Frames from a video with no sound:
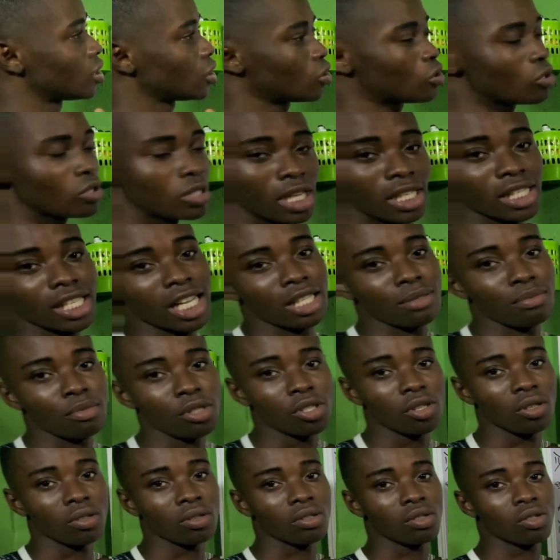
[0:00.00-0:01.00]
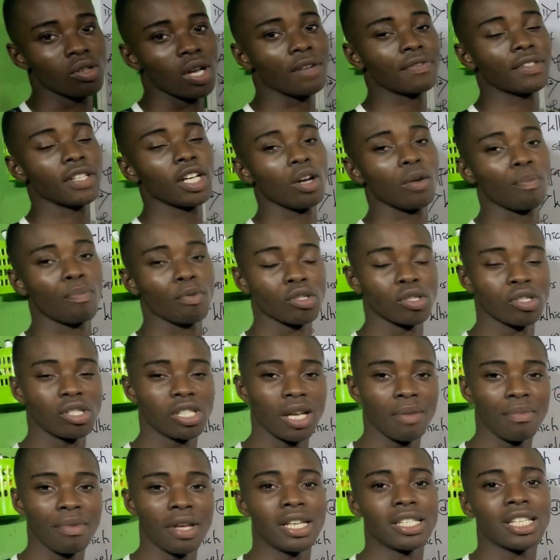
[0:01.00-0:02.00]
student admission. So after your
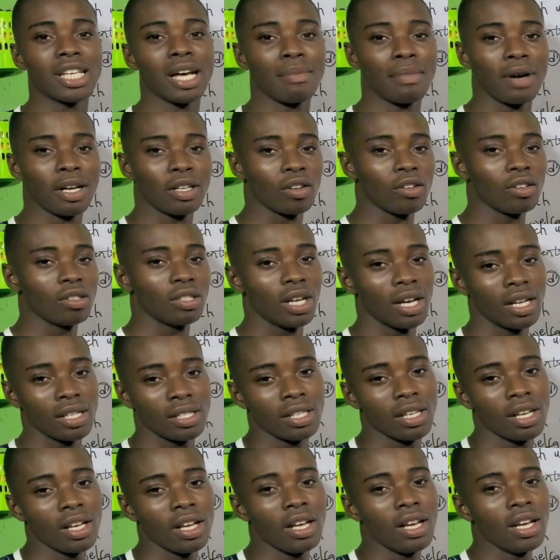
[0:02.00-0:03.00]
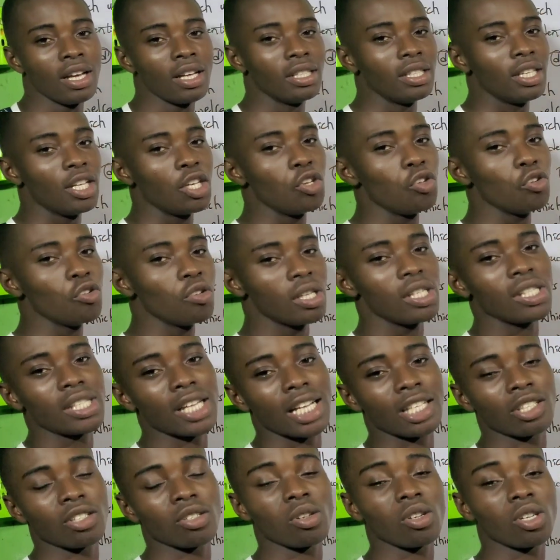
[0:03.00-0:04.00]
post-UTME exam and all that, the unit
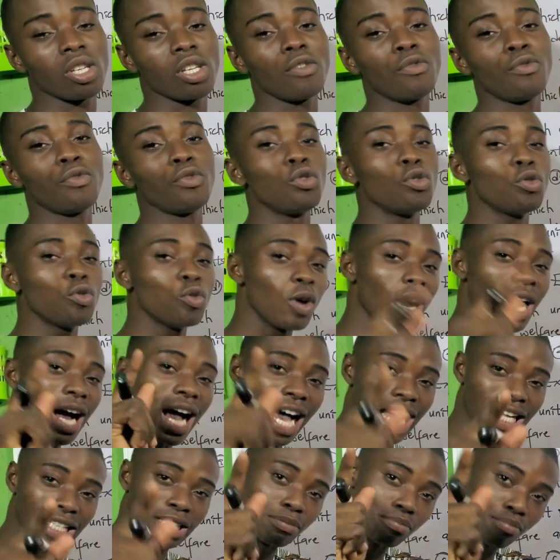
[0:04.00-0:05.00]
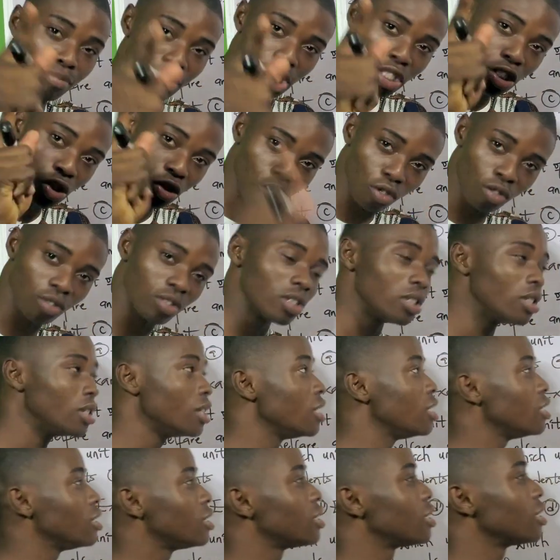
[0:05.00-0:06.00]
that is going to give you admission
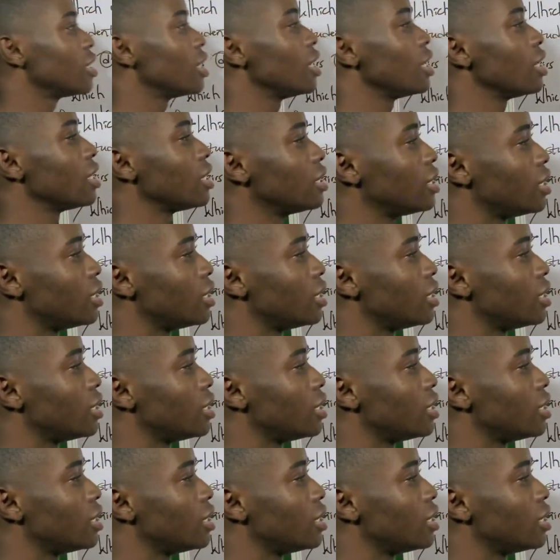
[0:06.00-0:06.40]
is